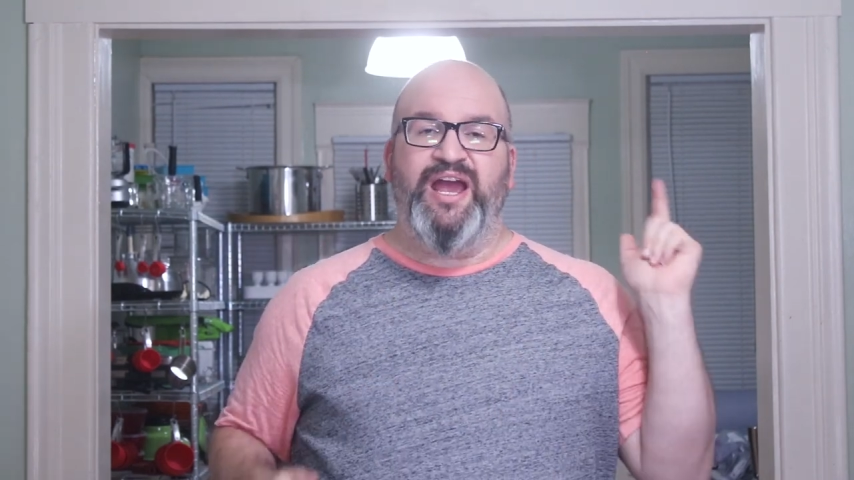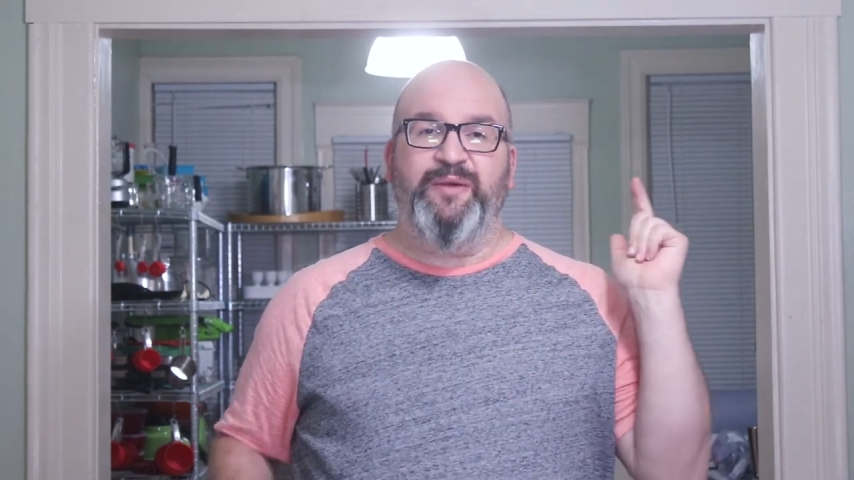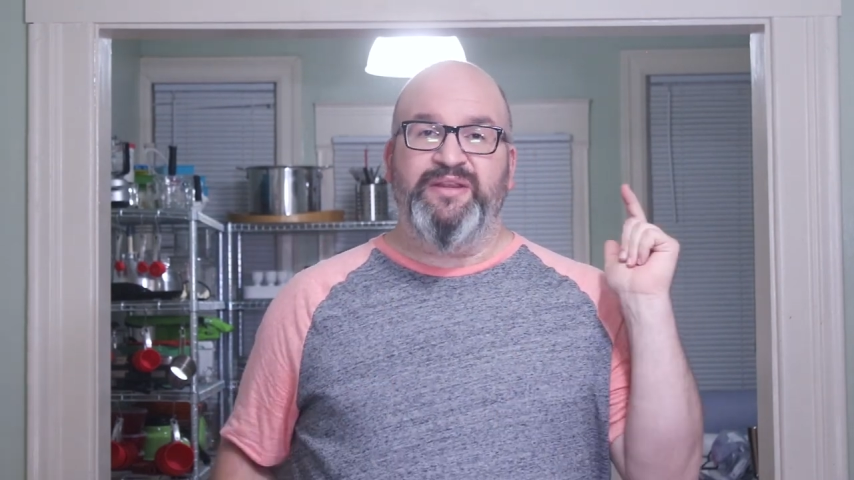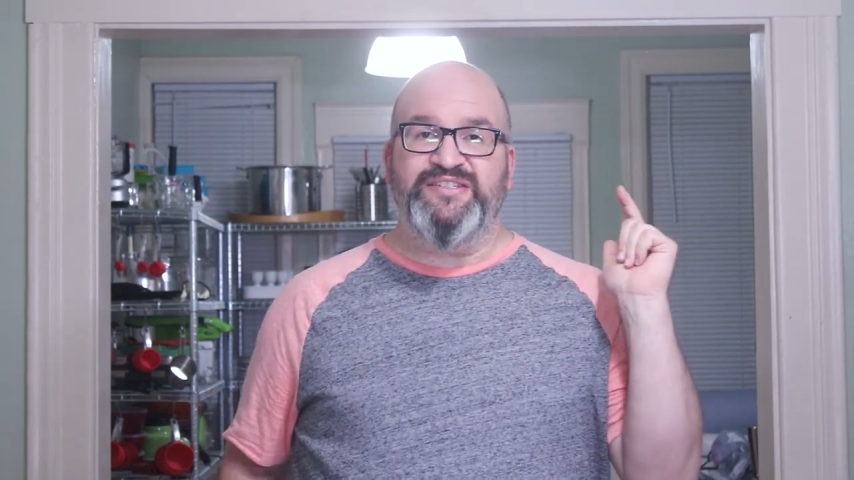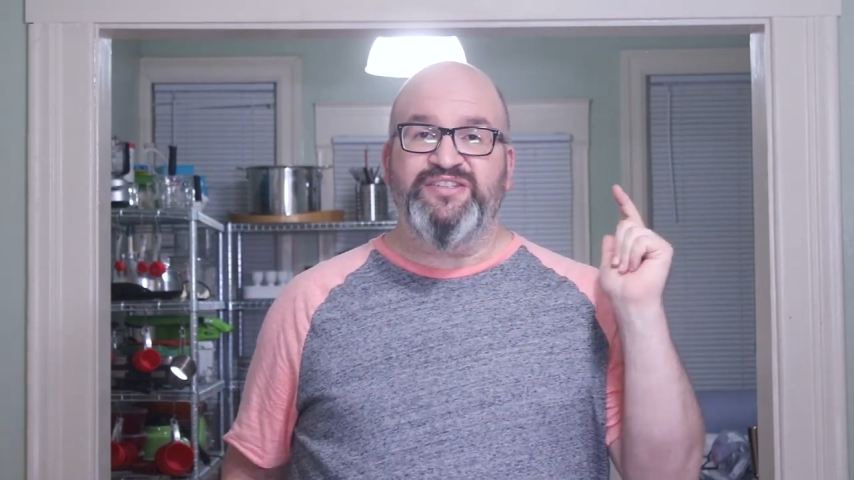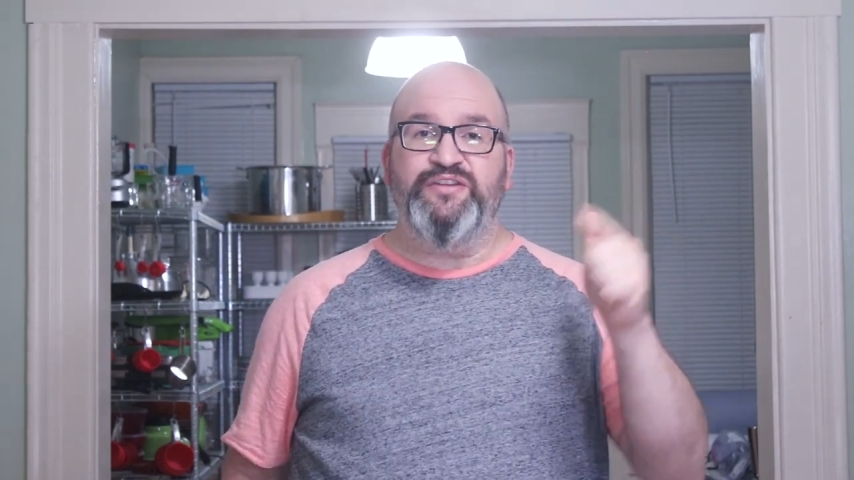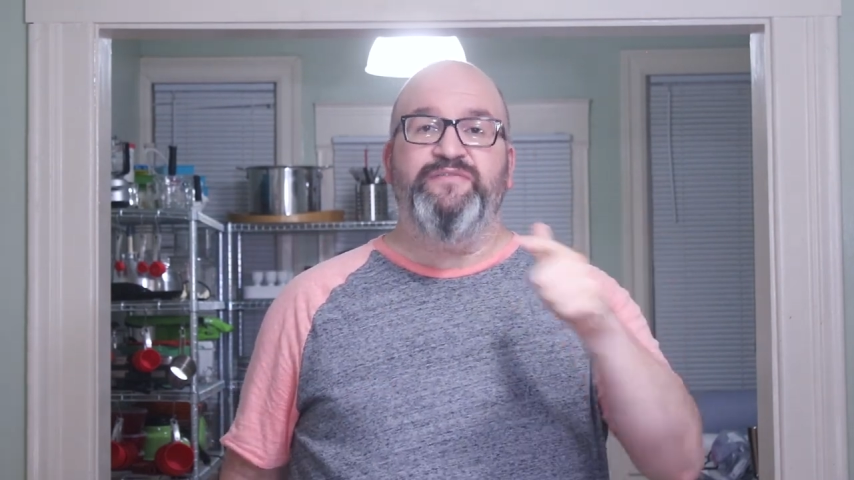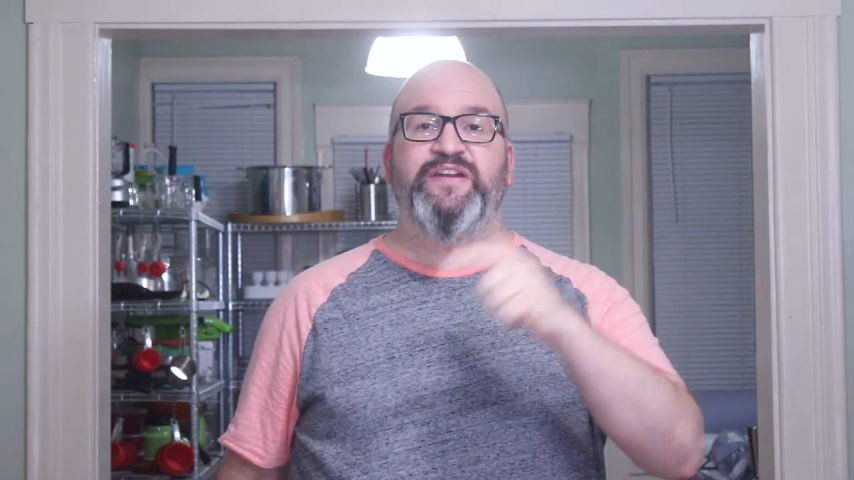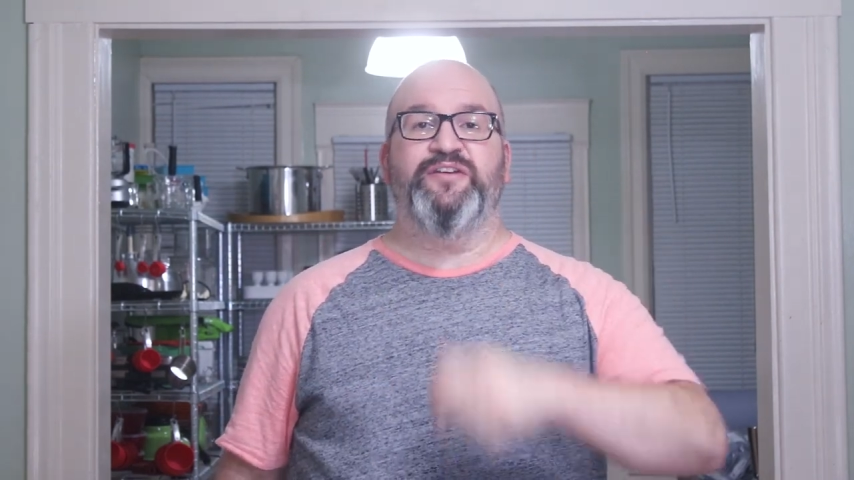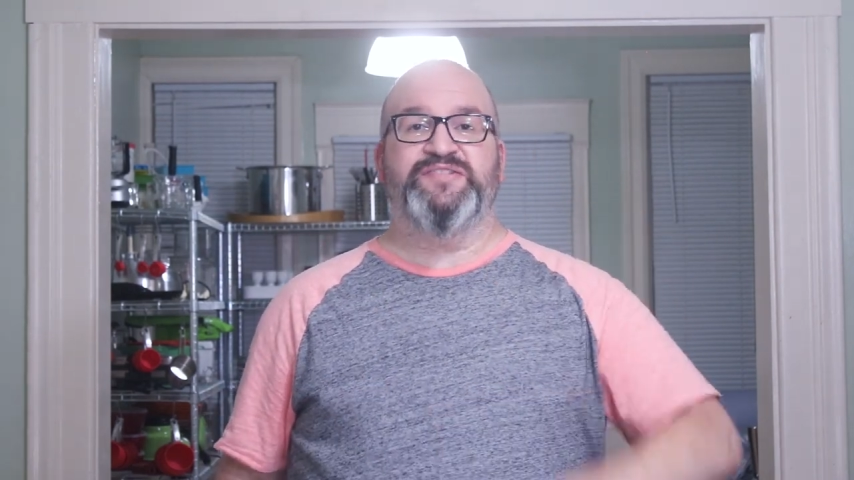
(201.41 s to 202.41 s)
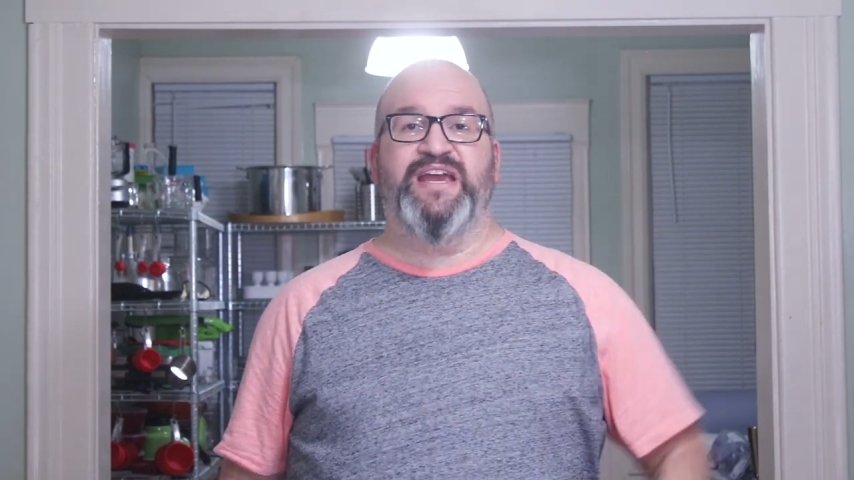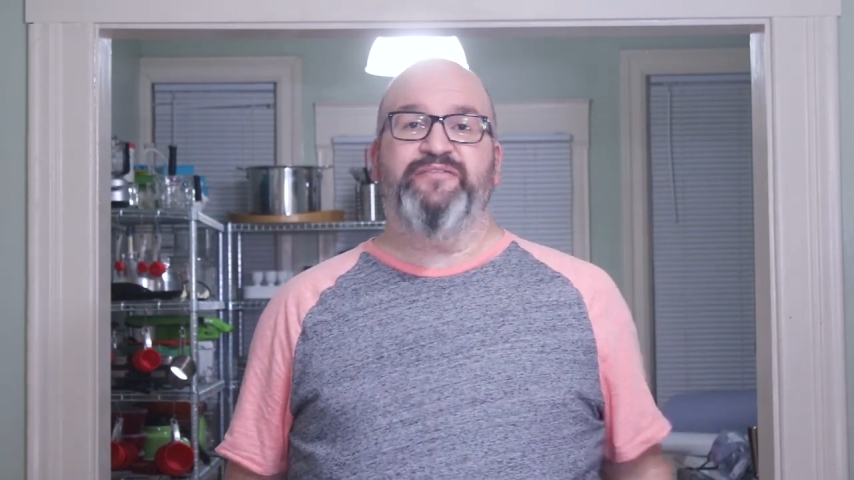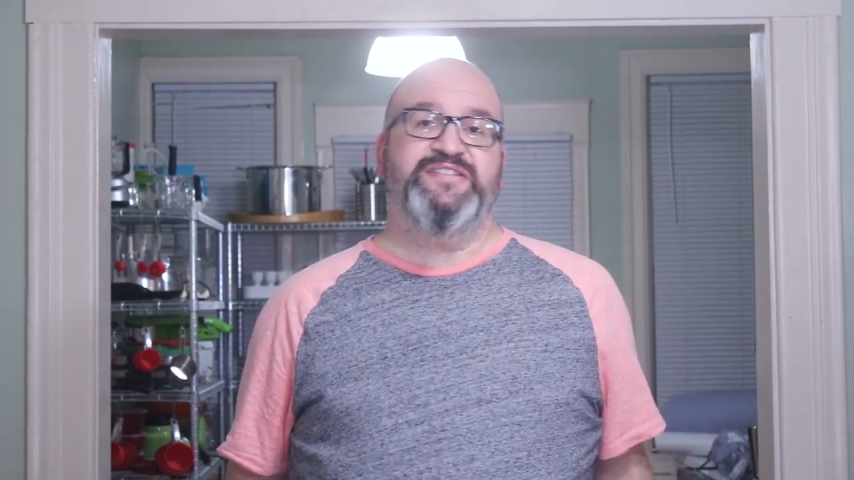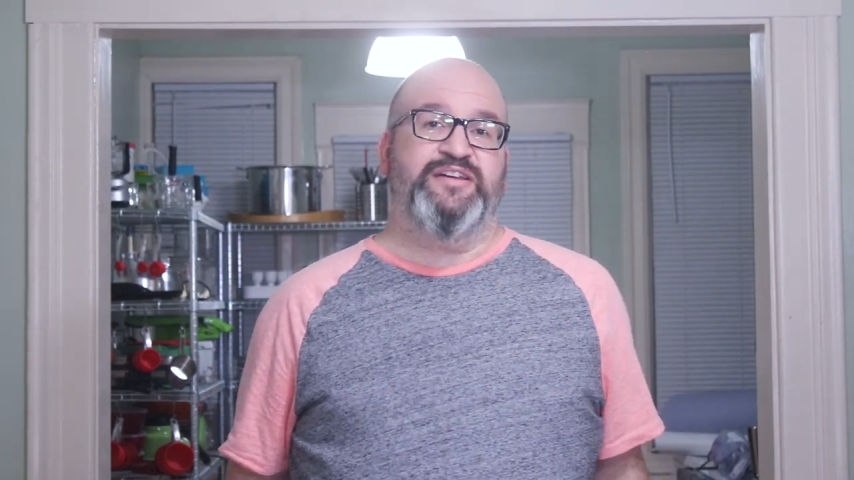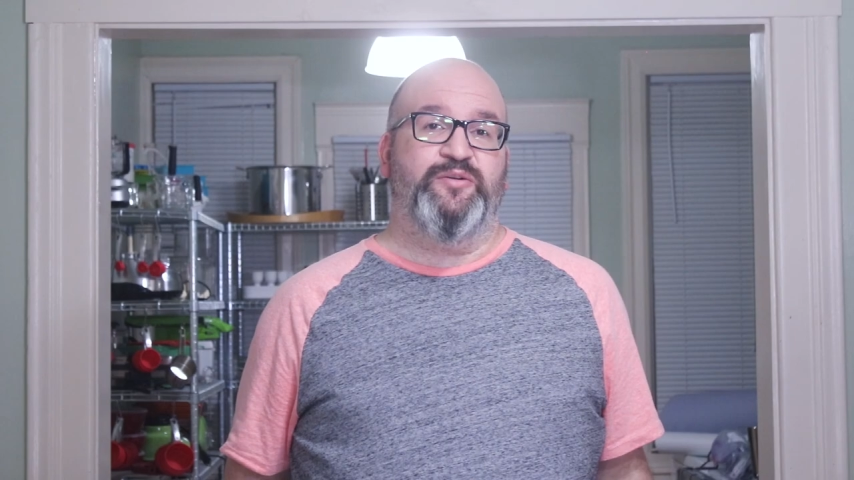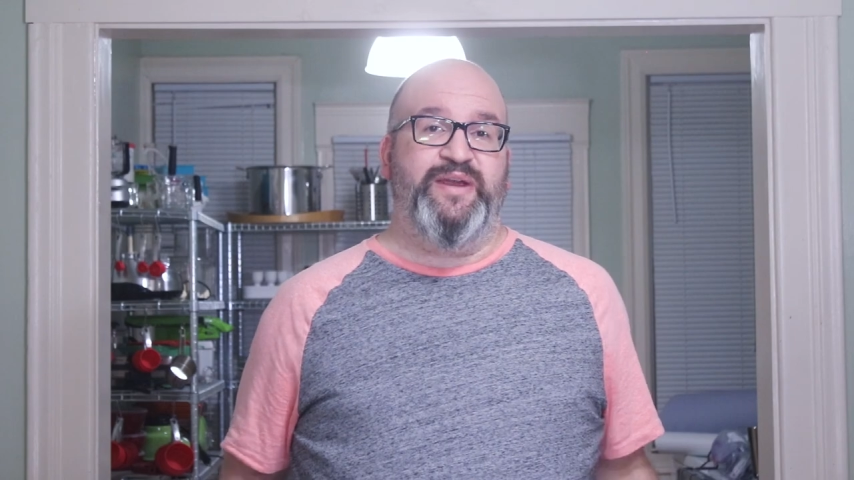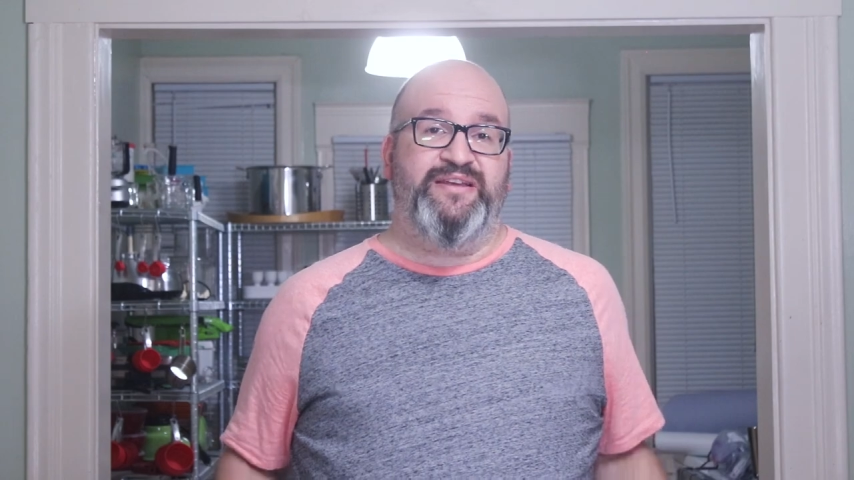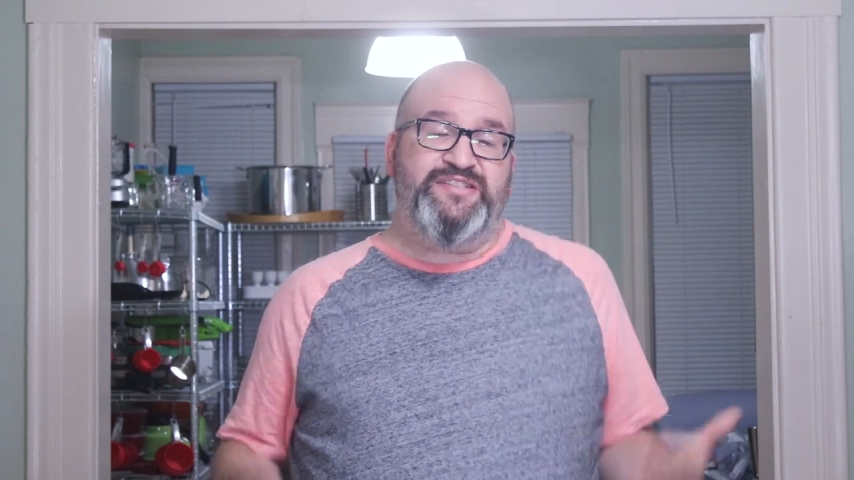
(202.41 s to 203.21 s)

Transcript: I release new videos every single week,